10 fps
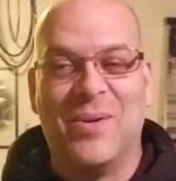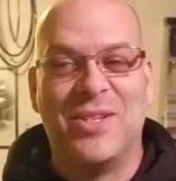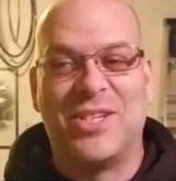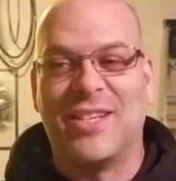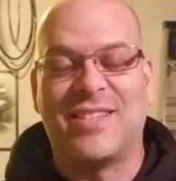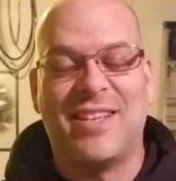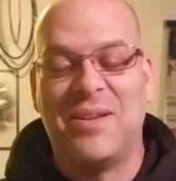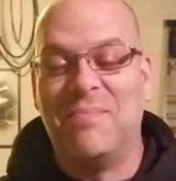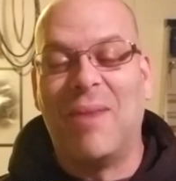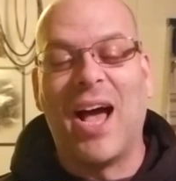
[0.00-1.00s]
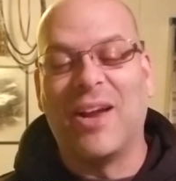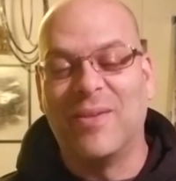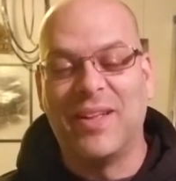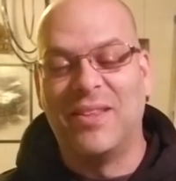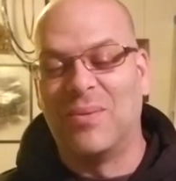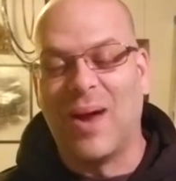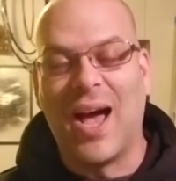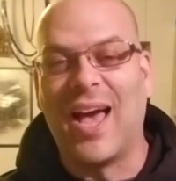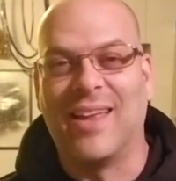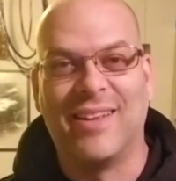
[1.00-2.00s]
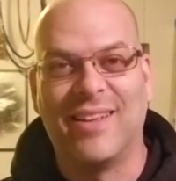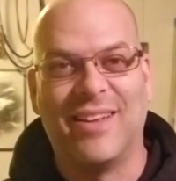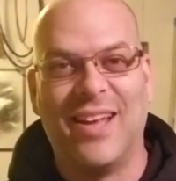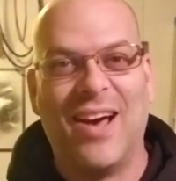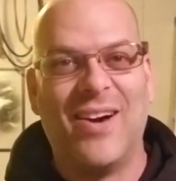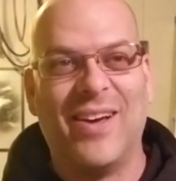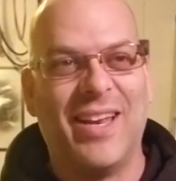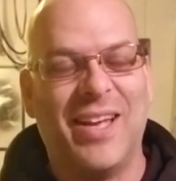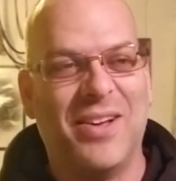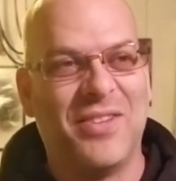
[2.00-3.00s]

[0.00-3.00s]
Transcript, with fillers: was just admiring the ride, you know, and it was